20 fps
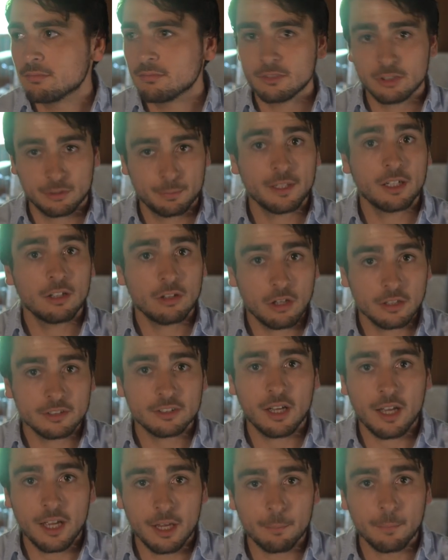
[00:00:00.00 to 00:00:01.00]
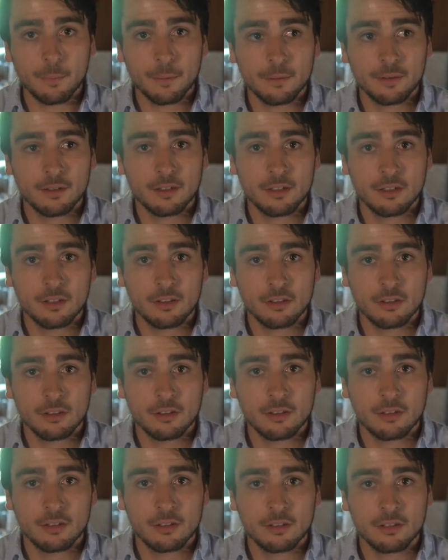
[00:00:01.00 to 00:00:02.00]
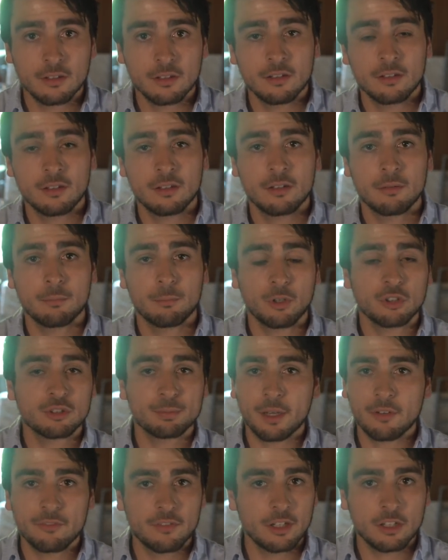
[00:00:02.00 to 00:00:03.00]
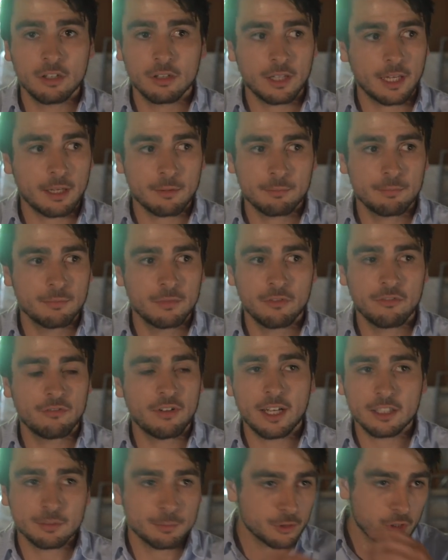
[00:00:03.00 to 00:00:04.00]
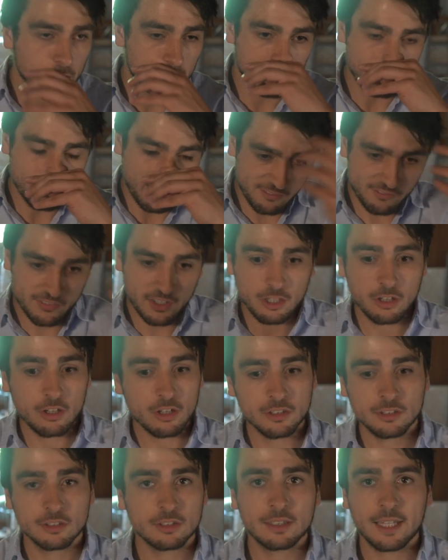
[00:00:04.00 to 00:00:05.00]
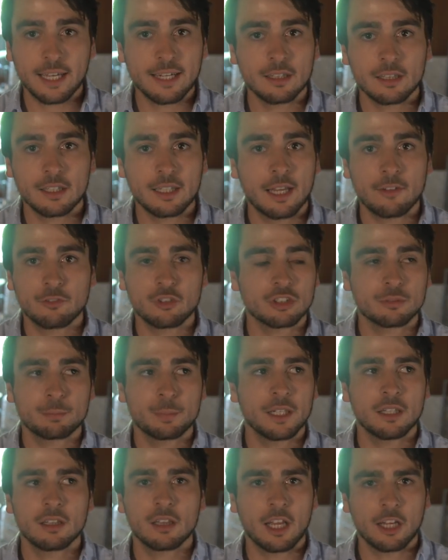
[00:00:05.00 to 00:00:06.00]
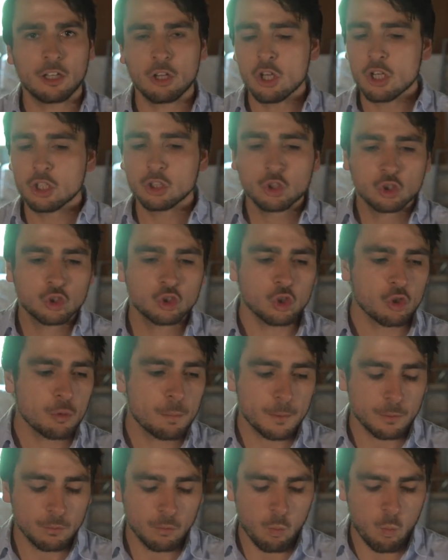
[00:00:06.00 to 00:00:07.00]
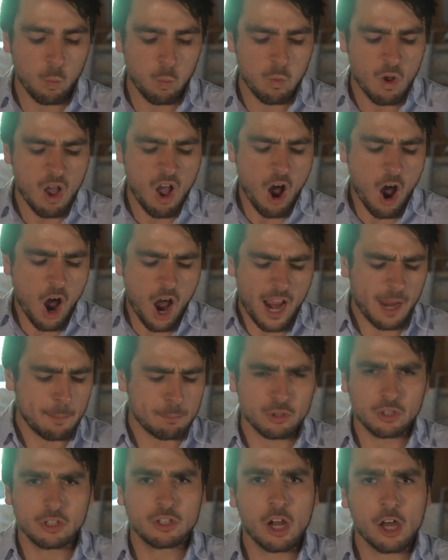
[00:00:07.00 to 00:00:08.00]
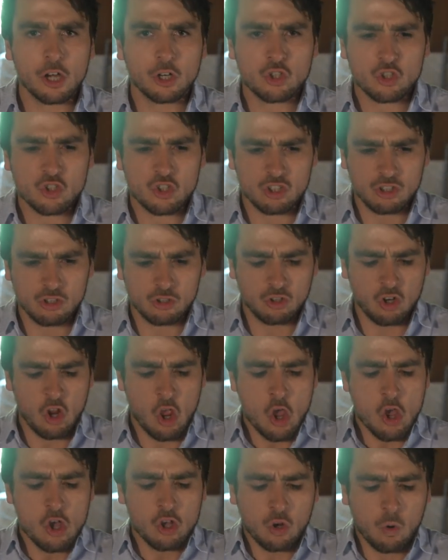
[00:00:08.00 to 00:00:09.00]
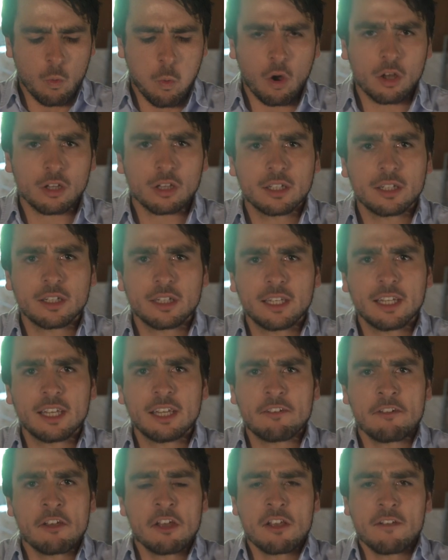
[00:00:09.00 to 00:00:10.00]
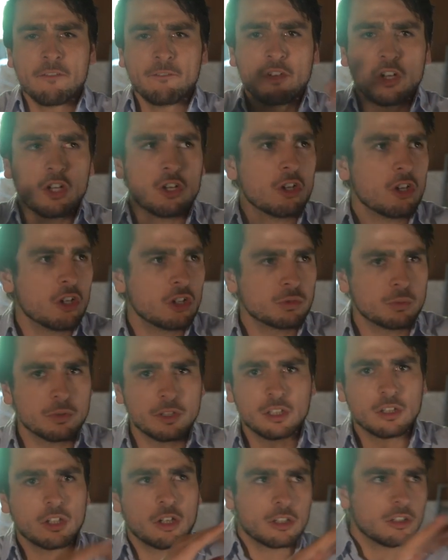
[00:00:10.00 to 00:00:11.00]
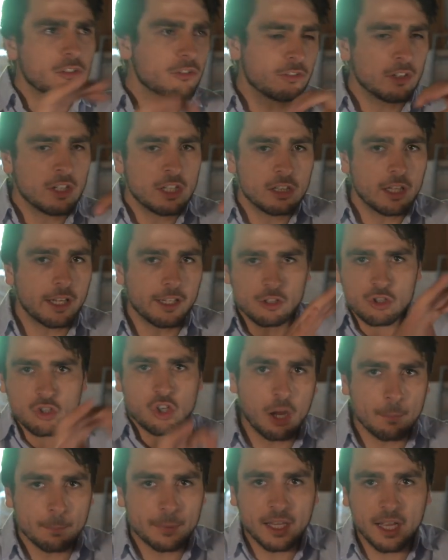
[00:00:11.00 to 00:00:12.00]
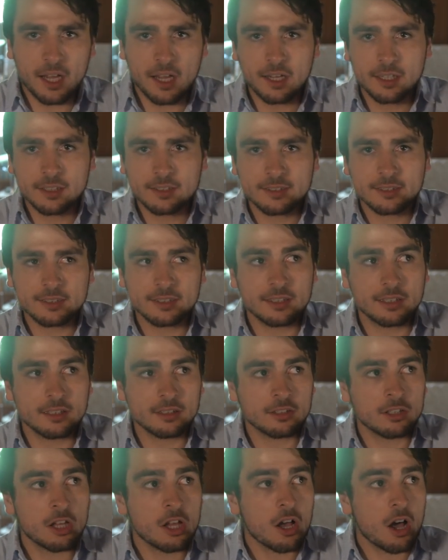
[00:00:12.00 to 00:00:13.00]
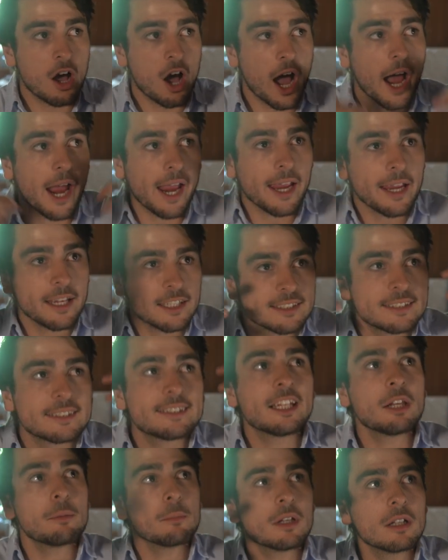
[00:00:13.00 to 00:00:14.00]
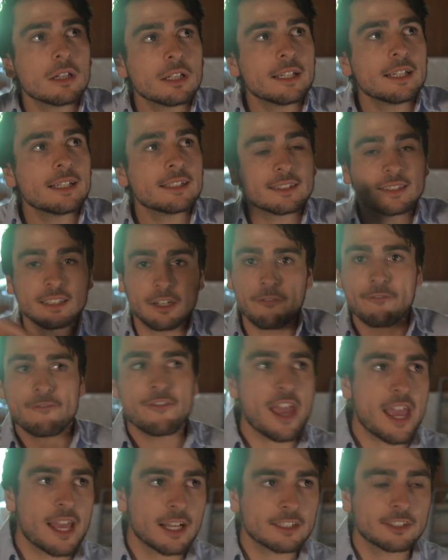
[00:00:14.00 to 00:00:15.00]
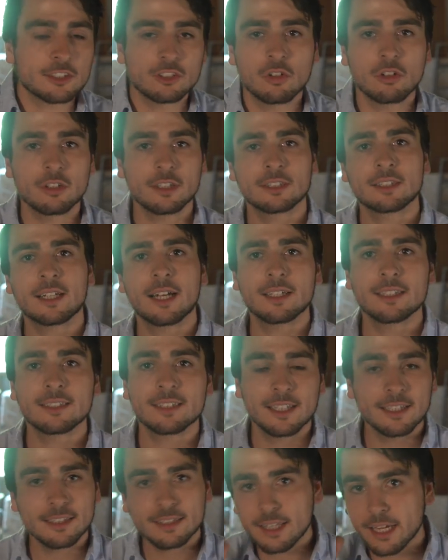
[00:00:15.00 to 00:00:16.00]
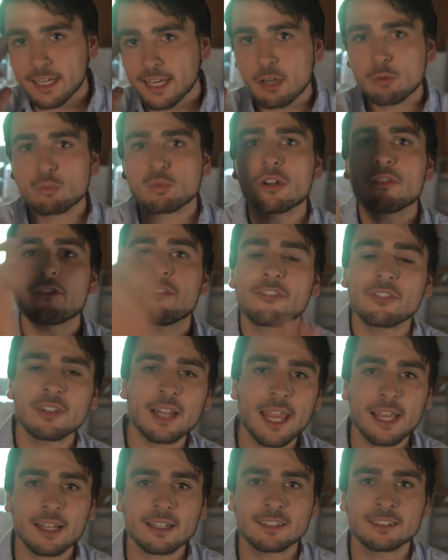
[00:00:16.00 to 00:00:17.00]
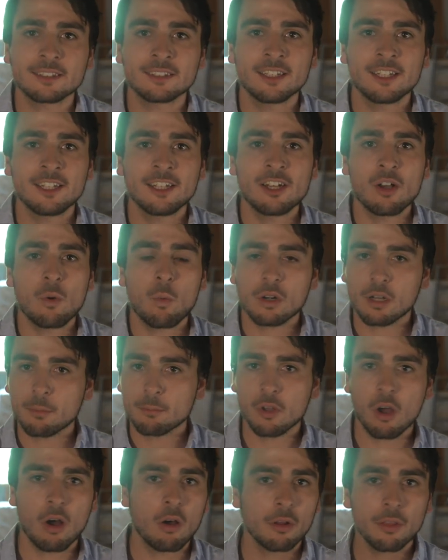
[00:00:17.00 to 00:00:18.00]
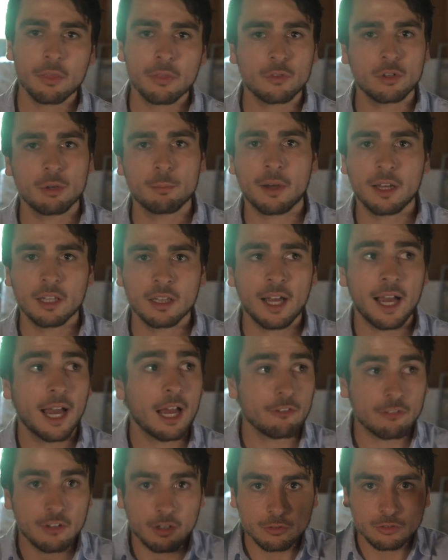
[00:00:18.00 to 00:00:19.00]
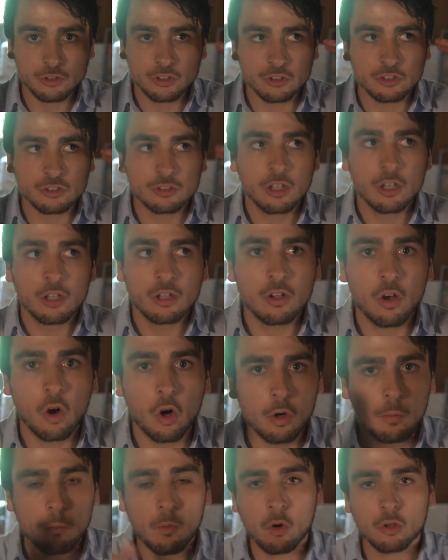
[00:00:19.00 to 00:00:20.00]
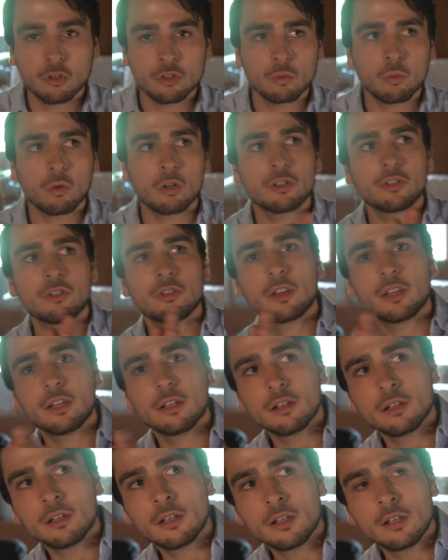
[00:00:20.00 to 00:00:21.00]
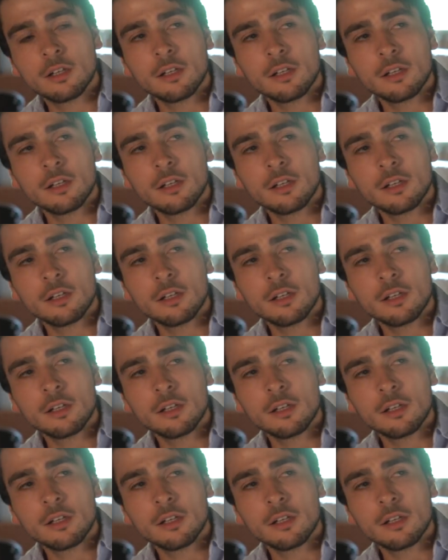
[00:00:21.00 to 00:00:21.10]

It's been a long time. Most of my video, like the vast majority of my videos lately have just been like super high production quality videos with a lot of like jump cuts and high stimulus and effects and all this kind of stuff. It, like, it reflects what I'm going through in my life. I was just going more towards the